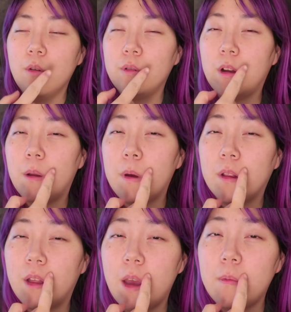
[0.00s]
when it got on my
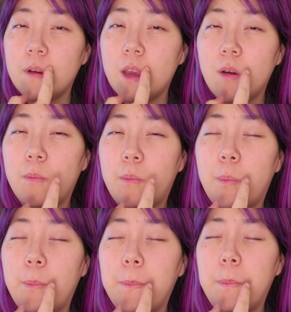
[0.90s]
lip it
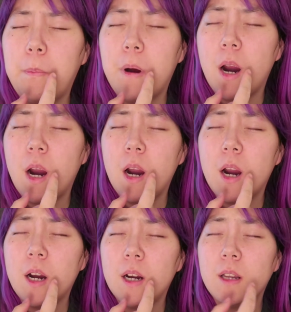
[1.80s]

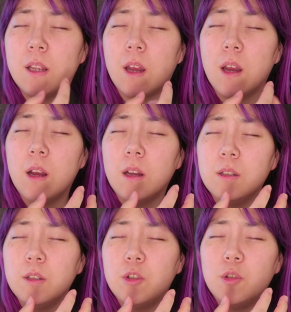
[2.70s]
burned
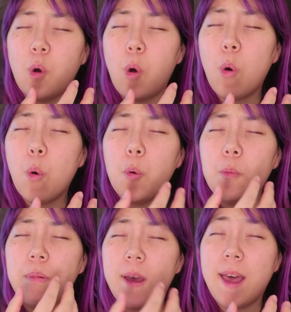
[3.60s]
so
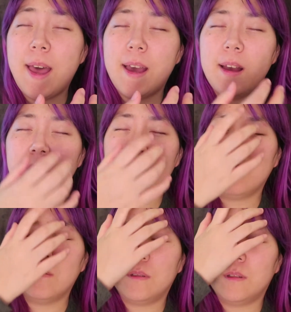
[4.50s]
bad I
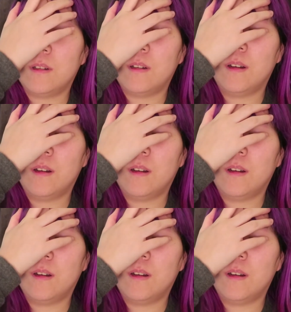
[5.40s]
was just like